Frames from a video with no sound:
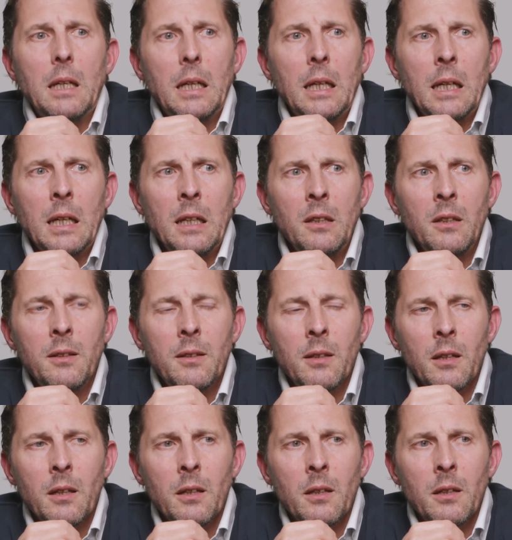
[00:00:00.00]
And
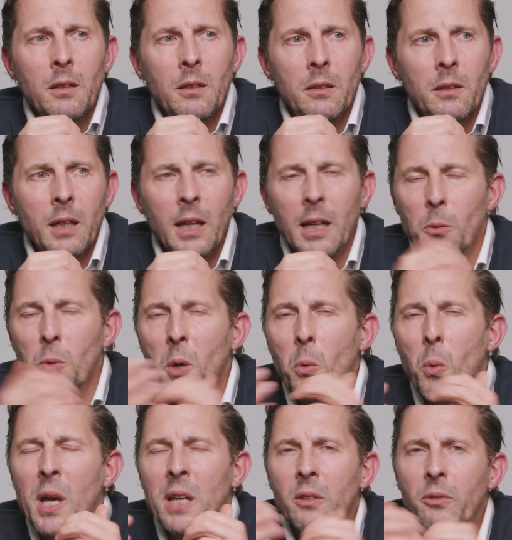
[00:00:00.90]
yeah, we
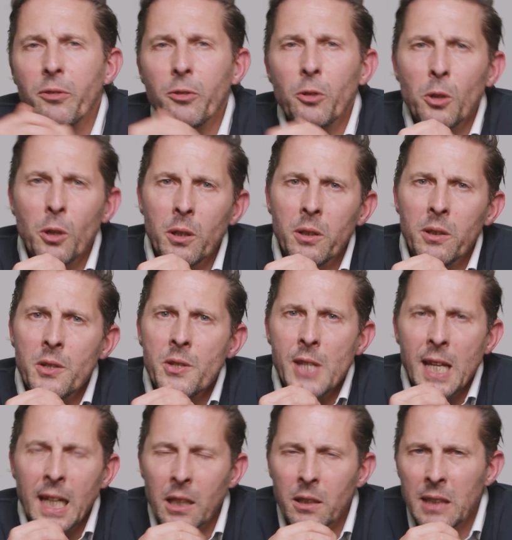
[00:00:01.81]
went for the
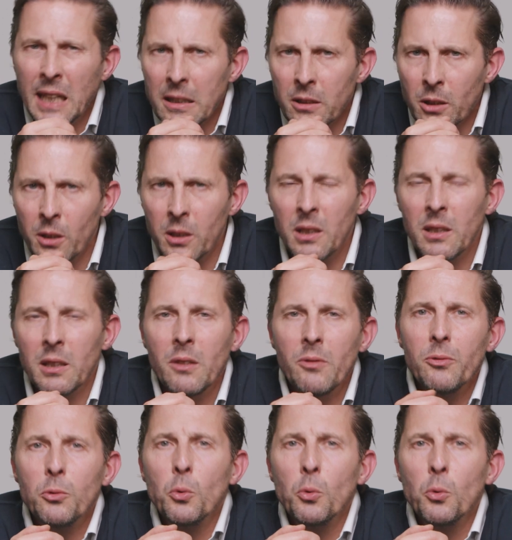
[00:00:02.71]
second alternative,